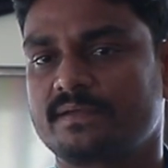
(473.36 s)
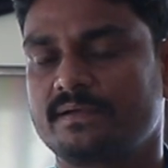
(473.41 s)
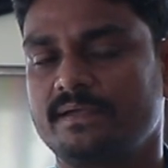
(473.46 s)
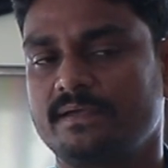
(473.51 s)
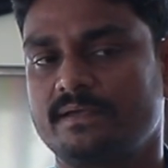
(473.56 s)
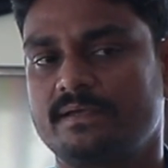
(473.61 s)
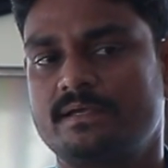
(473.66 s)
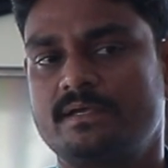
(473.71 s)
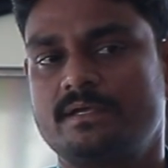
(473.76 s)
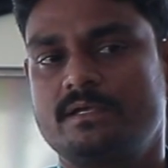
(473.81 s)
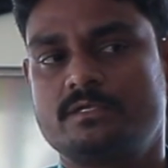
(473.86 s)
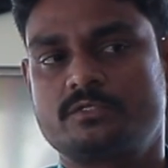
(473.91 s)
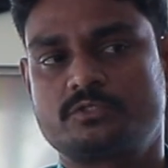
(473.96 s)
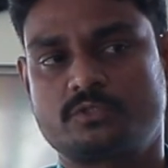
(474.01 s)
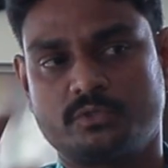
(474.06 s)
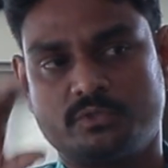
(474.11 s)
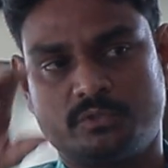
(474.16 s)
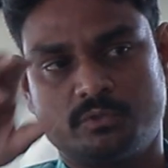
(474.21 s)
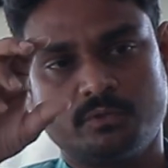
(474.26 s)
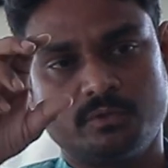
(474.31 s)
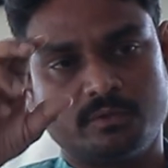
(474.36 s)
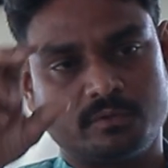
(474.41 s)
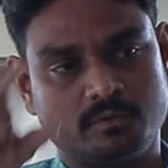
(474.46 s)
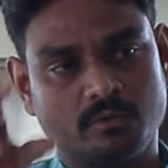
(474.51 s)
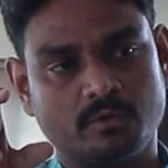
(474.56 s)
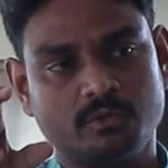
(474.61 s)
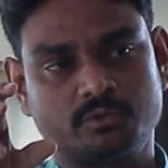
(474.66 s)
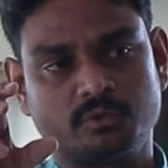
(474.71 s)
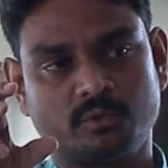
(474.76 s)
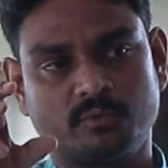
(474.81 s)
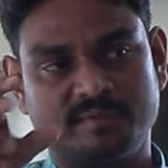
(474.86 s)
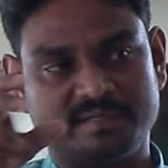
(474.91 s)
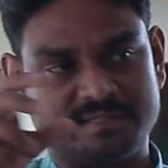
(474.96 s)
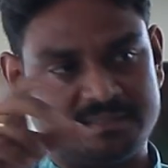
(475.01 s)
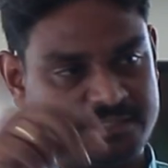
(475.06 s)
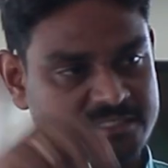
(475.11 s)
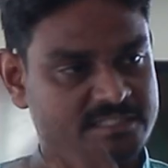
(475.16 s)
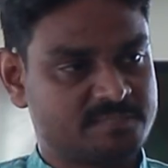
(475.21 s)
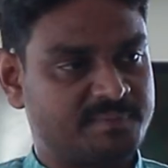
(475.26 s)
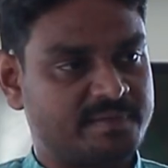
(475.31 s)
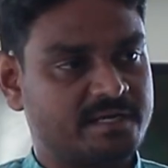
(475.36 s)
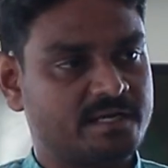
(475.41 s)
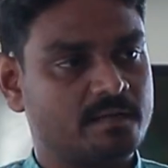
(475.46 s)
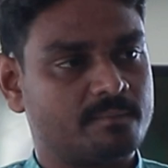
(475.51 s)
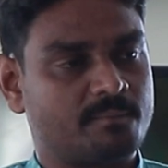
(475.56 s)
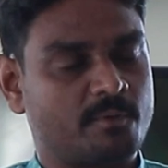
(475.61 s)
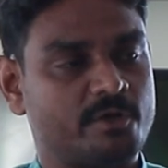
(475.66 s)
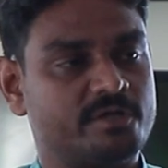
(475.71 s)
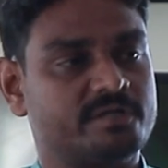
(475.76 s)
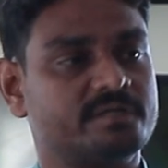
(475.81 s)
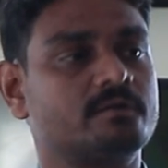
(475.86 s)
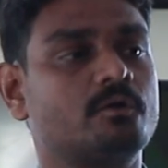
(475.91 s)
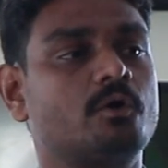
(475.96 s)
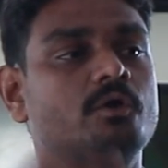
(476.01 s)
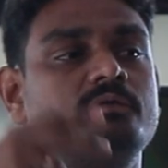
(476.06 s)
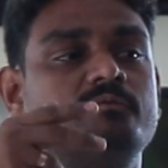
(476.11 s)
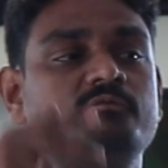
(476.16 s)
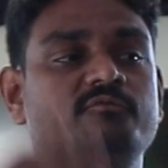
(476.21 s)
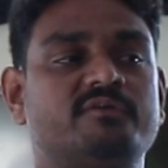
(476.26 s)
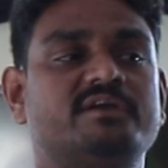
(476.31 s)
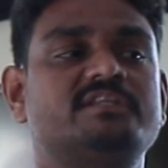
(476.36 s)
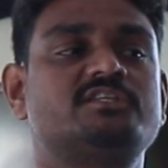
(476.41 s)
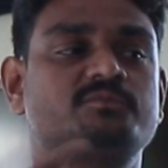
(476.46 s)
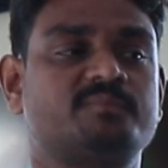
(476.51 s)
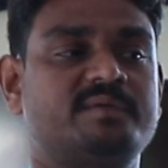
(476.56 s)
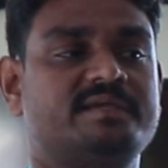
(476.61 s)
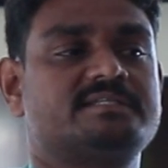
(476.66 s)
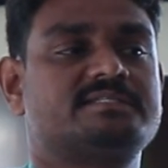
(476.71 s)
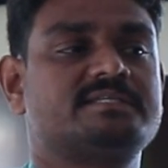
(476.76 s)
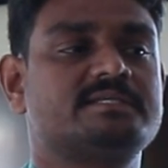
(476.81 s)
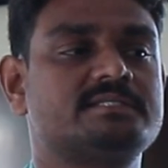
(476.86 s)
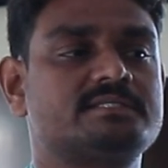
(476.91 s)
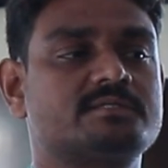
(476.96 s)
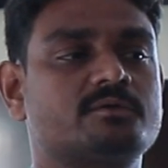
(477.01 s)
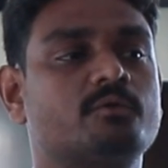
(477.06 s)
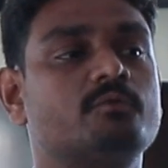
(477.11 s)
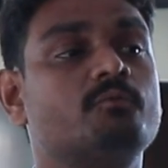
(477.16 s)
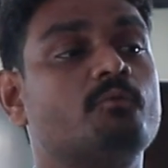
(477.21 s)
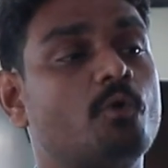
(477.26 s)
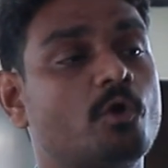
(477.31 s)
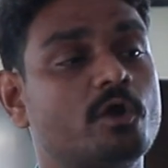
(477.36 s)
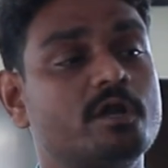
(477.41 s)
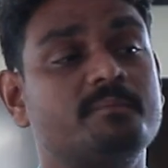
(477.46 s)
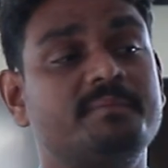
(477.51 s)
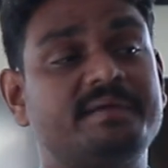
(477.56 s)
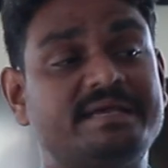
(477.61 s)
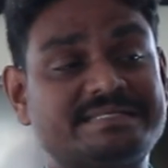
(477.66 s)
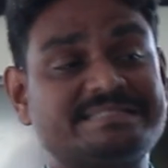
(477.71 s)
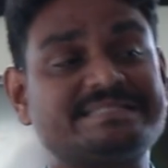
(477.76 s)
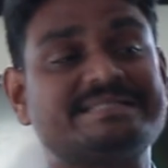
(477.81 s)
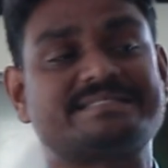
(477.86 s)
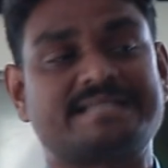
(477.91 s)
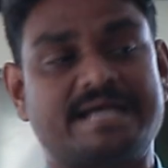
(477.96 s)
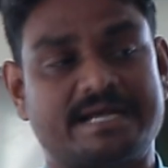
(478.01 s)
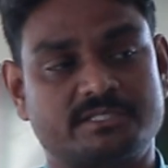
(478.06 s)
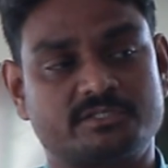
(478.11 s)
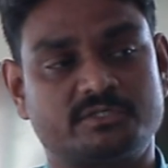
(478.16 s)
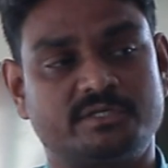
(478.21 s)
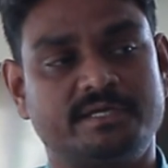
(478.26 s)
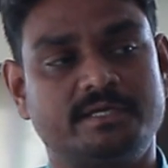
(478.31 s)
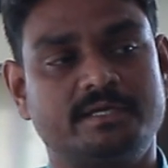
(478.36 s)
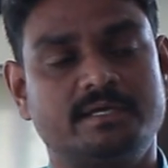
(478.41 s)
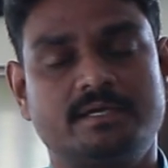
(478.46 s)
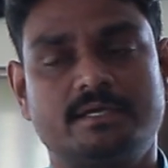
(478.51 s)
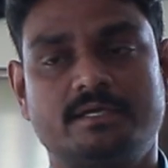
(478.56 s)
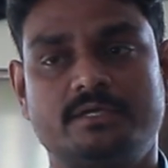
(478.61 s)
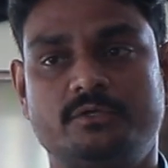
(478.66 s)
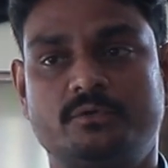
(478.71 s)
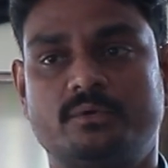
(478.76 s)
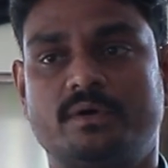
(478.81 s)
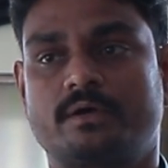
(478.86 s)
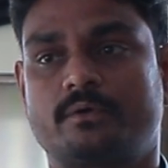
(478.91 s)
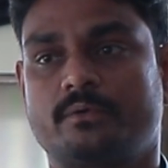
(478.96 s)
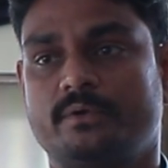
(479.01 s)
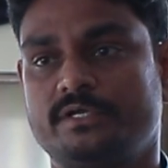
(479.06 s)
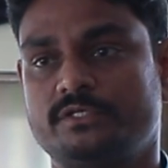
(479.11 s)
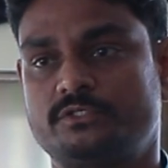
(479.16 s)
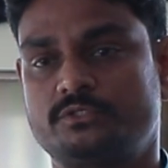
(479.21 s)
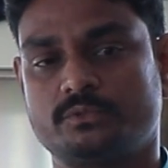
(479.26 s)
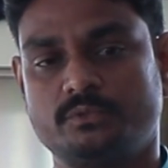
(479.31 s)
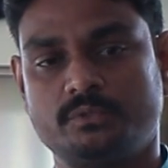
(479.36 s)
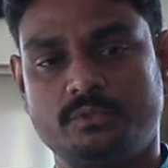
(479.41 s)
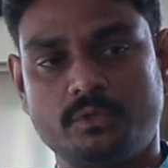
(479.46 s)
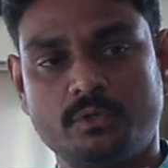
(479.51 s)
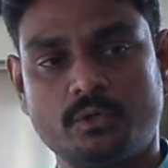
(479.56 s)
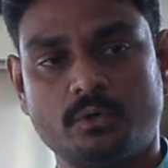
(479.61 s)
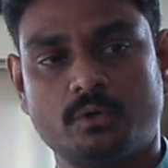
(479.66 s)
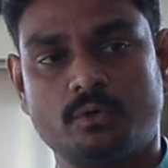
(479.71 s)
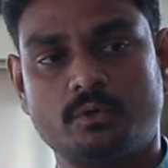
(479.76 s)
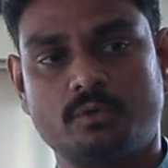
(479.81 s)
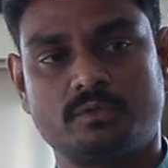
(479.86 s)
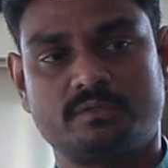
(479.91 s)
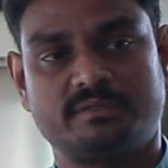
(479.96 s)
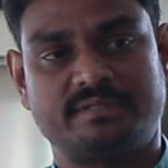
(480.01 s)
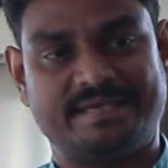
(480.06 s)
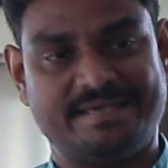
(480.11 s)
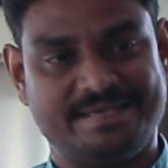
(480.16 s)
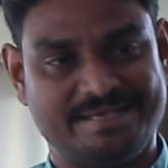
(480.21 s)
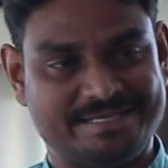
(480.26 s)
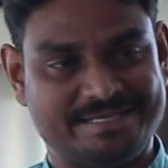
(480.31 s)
Okay. So you go through with this particular pointer on which basis, on what basis actually you are going to know the